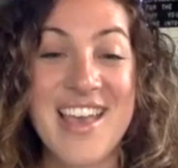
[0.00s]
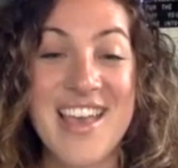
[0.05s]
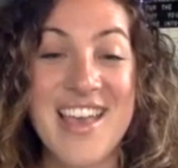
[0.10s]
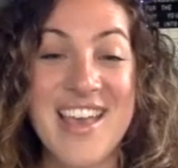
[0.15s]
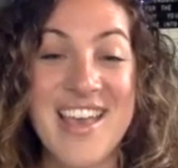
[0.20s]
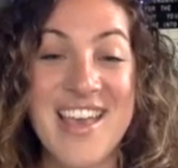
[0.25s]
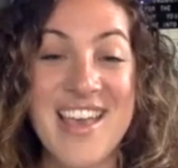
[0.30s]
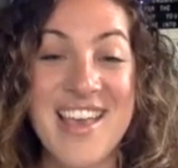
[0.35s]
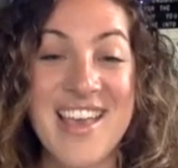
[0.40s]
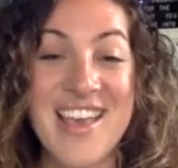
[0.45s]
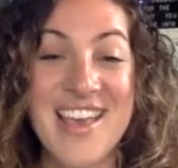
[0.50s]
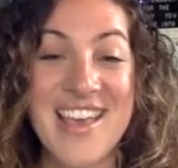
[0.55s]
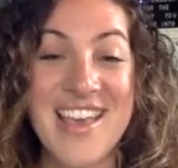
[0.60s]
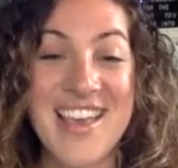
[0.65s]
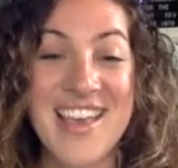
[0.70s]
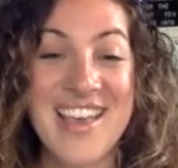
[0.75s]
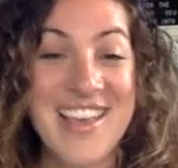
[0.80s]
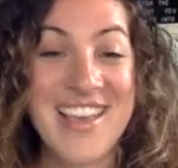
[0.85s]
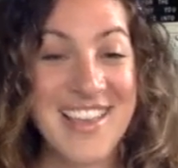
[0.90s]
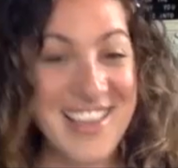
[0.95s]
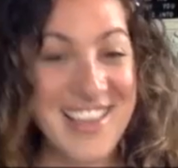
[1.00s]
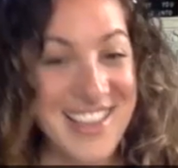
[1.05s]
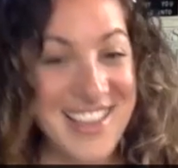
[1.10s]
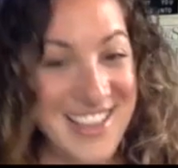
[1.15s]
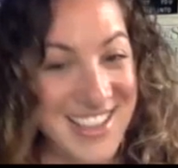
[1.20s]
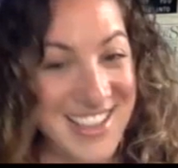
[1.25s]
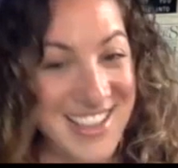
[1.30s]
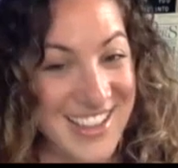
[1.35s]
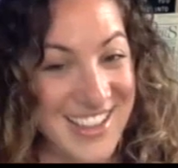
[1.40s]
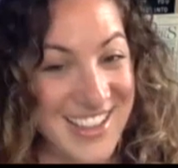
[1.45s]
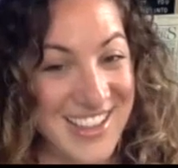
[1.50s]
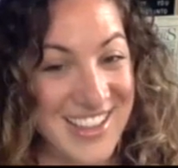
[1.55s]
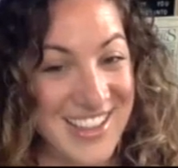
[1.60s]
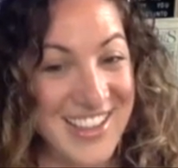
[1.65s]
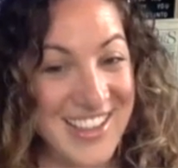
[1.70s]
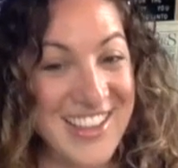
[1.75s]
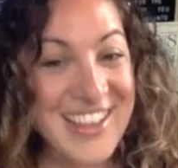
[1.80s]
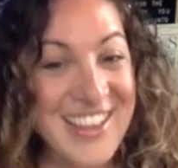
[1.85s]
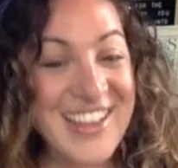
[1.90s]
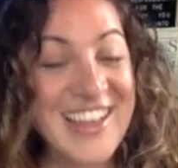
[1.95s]

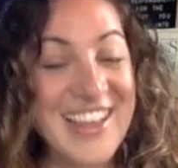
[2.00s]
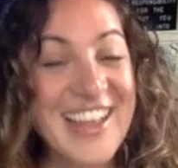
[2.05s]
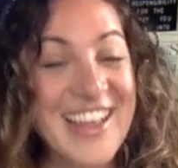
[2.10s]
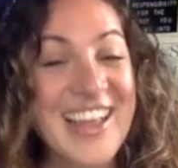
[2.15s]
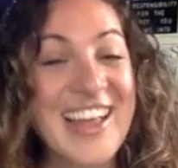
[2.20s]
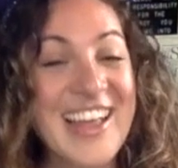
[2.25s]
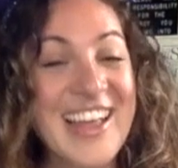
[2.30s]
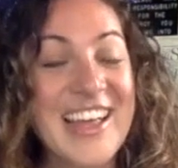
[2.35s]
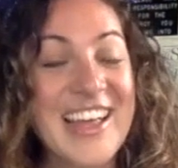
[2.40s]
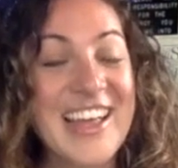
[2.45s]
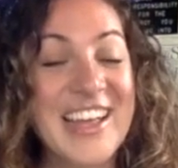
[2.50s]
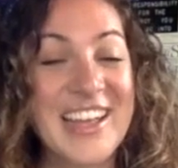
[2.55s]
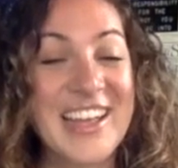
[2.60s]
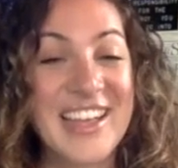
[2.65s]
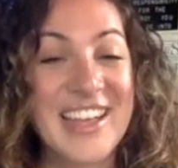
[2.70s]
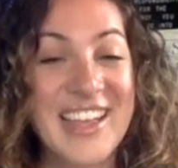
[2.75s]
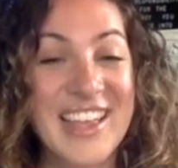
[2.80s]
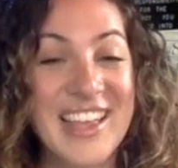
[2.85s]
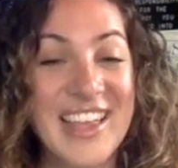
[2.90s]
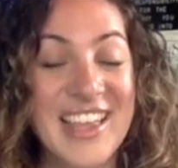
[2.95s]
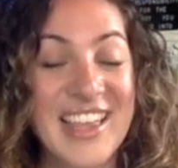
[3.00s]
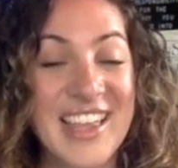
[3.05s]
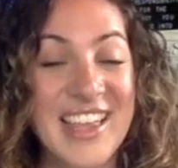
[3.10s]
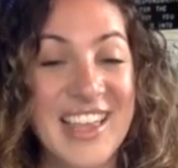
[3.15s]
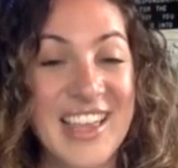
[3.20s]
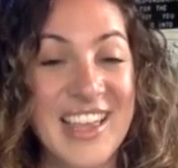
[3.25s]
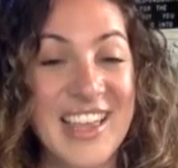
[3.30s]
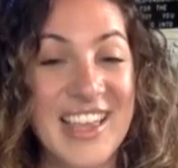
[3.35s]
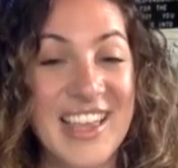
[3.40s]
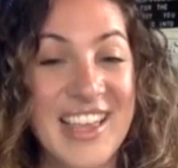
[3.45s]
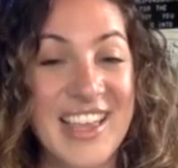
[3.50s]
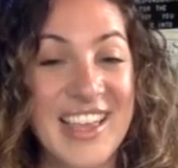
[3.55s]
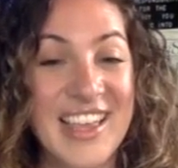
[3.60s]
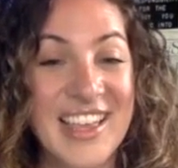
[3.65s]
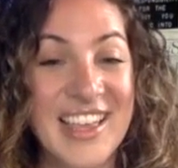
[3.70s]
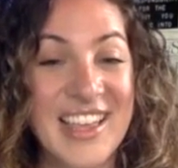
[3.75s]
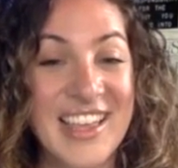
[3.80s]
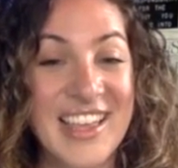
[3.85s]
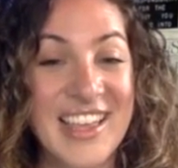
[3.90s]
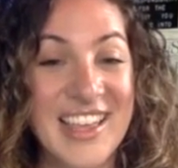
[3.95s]

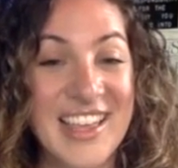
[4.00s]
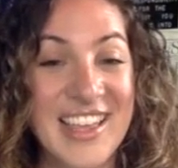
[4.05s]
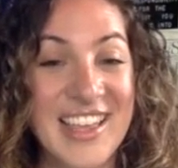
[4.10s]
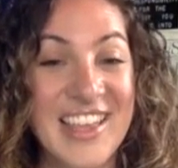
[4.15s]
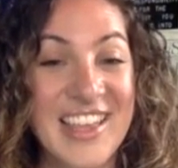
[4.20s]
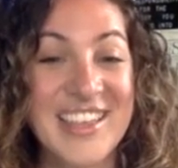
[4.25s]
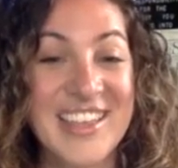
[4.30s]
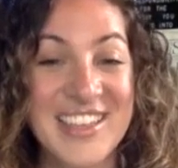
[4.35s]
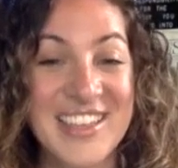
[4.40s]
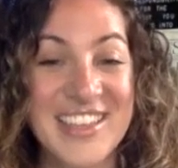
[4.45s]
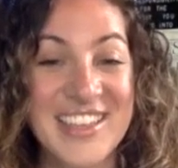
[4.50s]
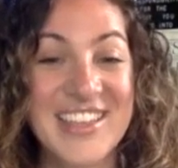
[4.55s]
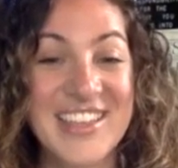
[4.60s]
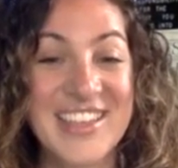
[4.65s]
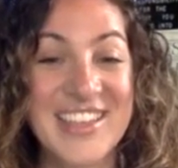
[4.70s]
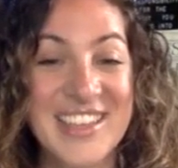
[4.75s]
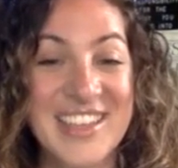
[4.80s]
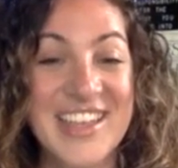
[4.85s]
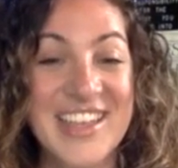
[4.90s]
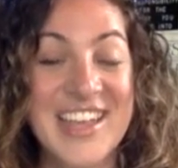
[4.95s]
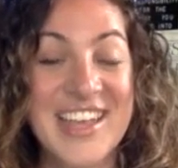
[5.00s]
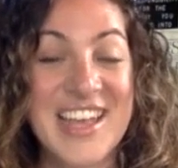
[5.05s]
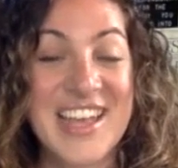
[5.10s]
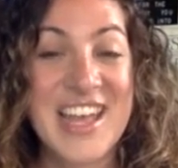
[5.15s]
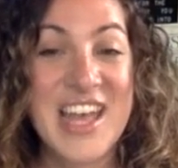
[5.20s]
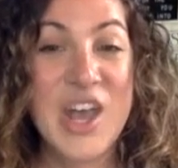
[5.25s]
This person isn't speaking.